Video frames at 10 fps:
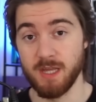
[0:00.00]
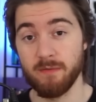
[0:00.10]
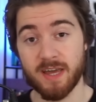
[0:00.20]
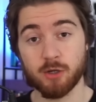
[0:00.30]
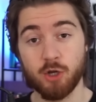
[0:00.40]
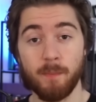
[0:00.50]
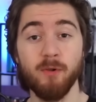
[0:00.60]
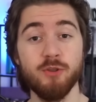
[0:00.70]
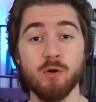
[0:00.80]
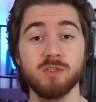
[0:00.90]
Now I've got a
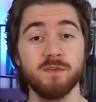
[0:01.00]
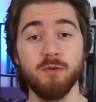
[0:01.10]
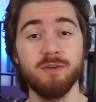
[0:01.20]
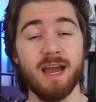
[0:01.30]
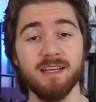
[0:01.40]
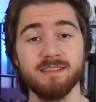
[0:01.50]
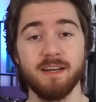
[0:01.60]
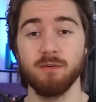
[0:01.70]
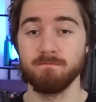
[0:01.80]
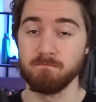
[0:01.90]
couple notes for you guys
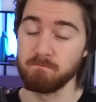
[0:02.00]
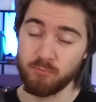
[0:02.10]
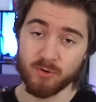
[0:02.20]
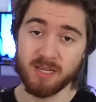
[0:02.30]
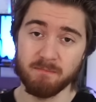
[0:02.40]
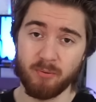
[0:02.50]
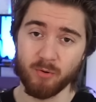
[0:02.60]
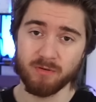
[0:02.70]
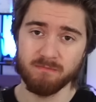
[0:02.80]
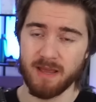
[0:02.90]
that are pretty
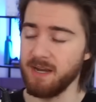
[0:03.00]
important,